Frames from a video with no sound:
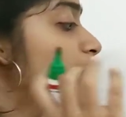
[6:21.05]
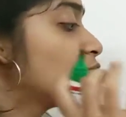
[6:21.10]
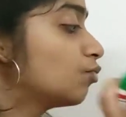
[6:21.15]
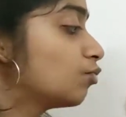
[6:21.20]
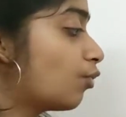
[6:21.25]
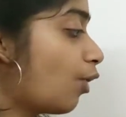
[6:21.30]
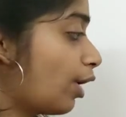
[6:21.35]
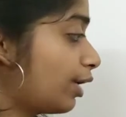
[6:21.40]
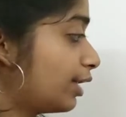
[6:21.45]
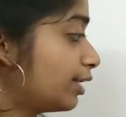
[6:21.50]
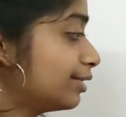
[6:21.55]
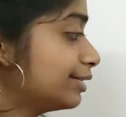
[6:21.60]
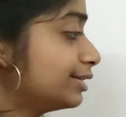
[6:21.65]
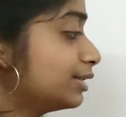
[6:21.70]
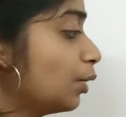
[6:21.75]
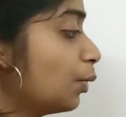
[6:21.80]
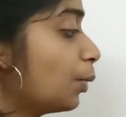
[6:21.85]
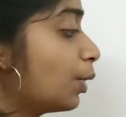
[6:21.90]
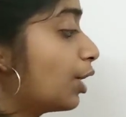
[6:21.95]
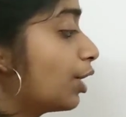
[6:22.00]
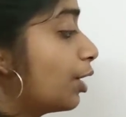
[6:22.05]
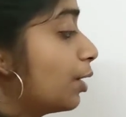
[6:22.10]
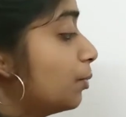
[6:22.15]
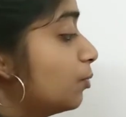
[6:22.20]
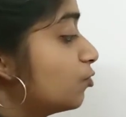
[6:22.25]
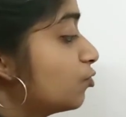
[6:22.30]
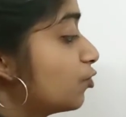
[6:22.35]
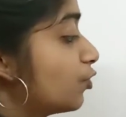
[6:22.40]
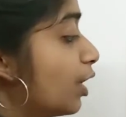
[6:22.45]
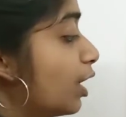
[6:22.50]
What is the
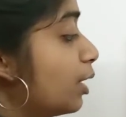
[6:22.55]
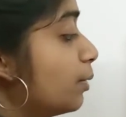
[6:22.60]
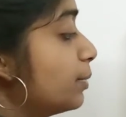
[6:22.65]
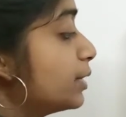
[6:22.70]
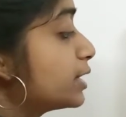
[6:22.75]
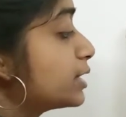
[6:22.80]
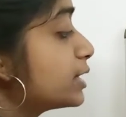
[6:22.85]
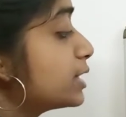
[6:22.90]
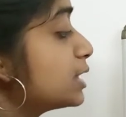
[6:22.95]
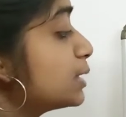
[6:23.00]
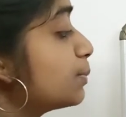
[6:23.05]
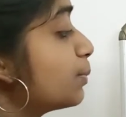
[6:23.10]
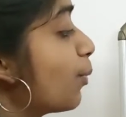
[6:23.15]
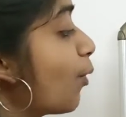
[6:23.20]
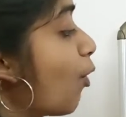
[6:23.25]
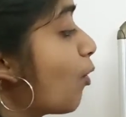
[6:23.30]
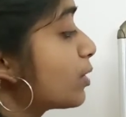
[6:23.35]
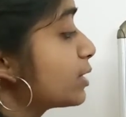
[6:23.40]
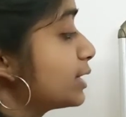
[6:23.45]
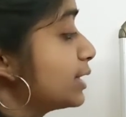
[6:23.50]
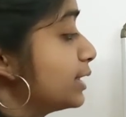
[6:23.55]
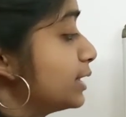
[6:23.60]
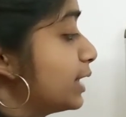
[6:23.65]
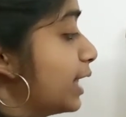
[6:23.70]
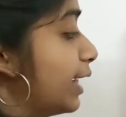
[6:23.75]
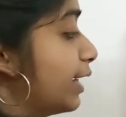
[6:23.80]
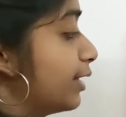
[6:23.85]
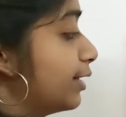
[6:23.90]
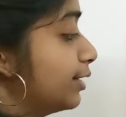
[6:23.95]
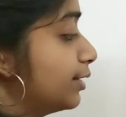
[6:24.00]
verb? Verb is
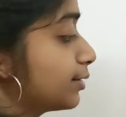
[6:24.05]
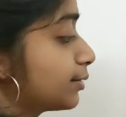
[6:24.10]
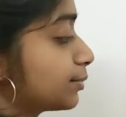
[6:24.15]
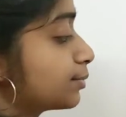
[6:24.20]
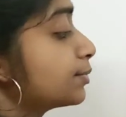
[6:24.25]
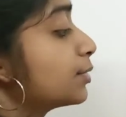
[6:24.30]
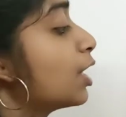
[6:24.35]
posted.